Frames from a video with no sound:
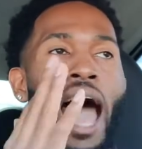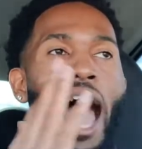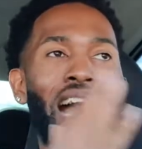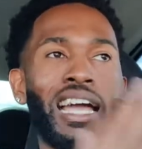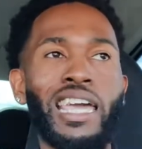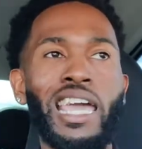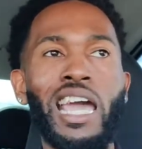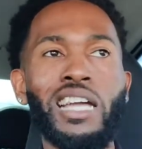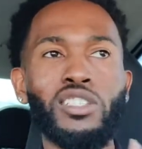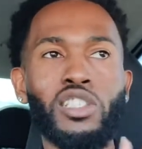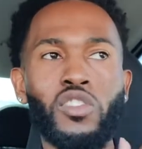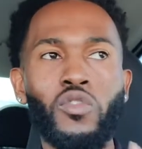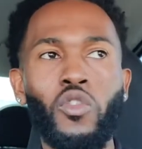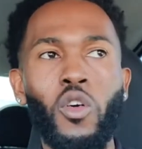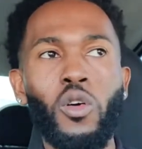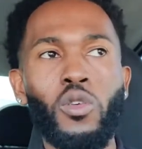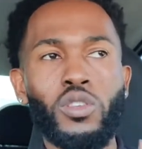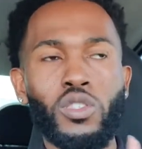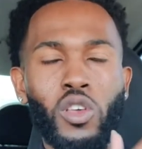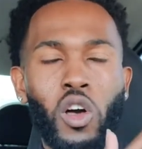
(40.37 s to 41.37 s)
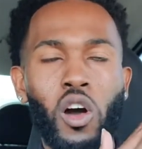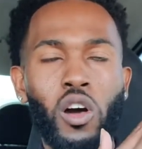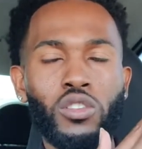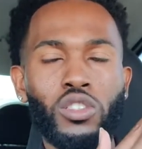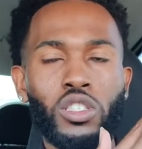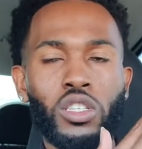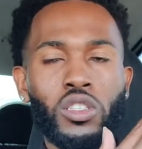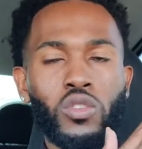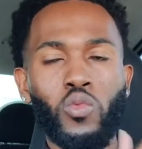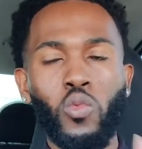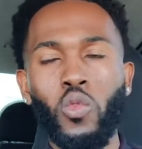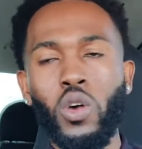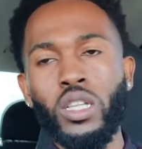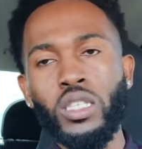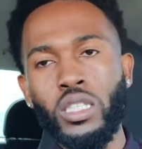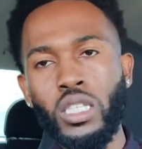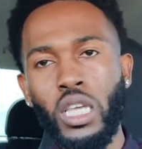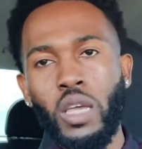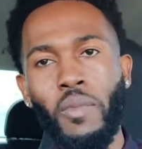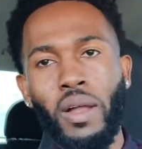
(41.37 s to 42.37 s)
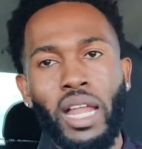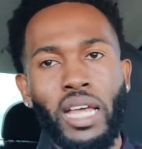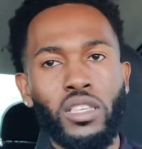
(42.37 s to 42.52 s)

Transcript: I can't just focus on just one team.